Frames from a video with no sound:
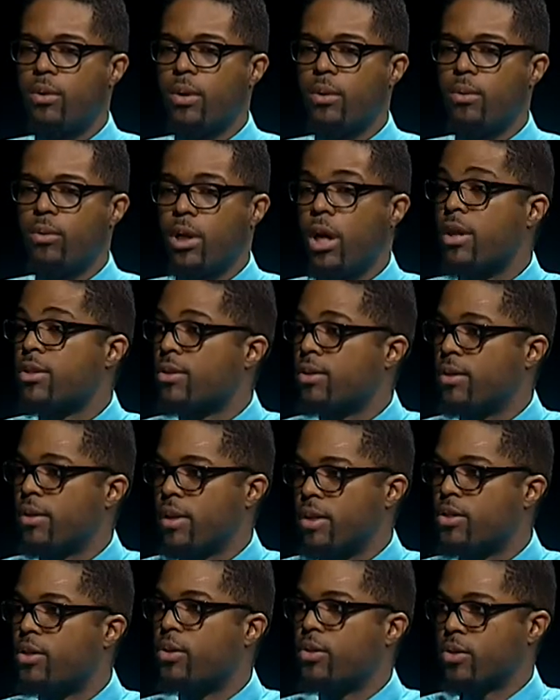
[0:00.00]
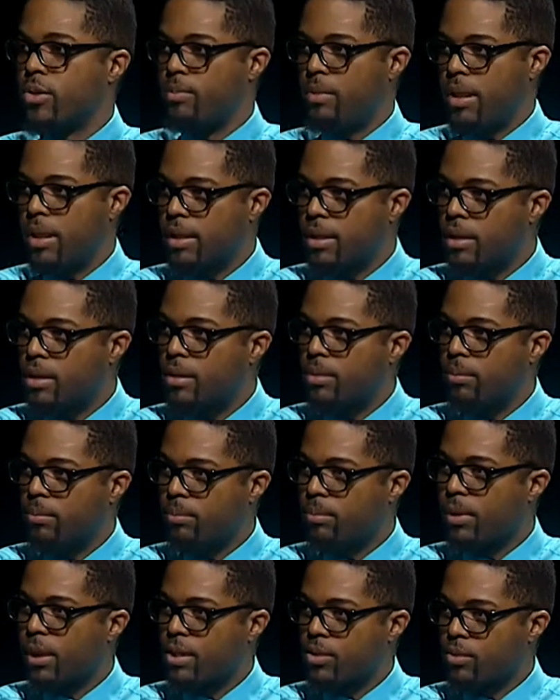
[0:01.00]
We also know that social media
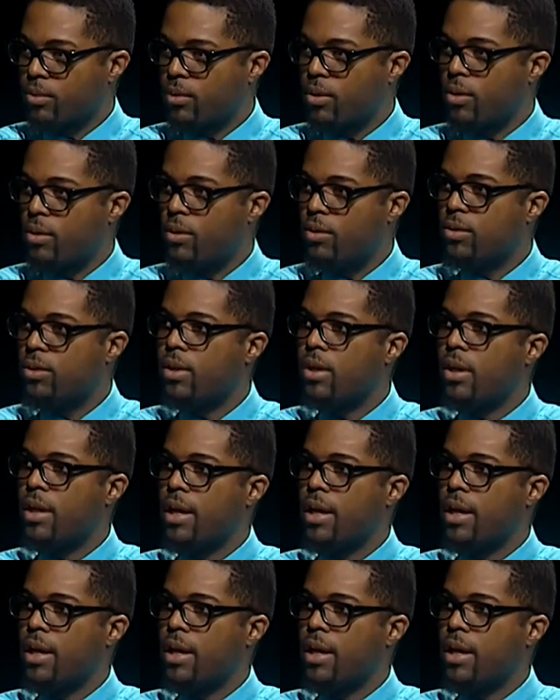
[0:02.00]
plays a role